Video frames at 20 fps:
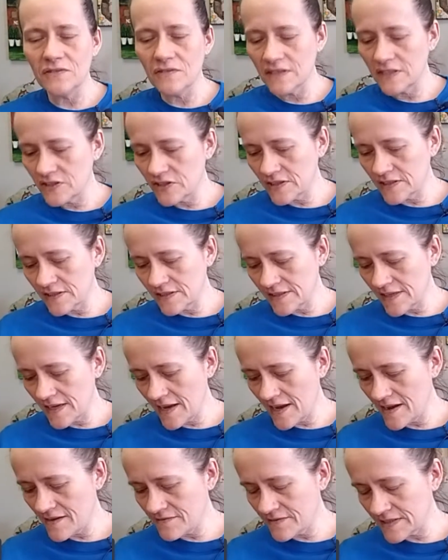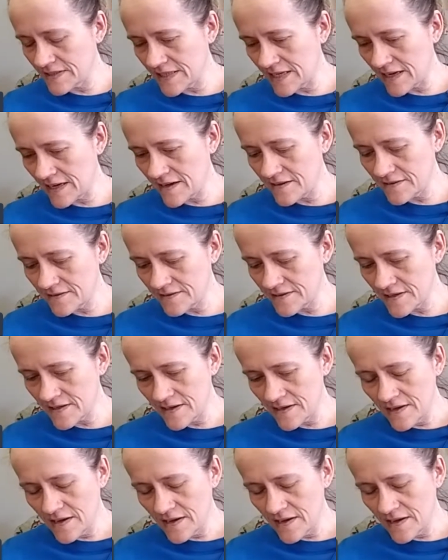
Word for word: Gretchen, to have a guest.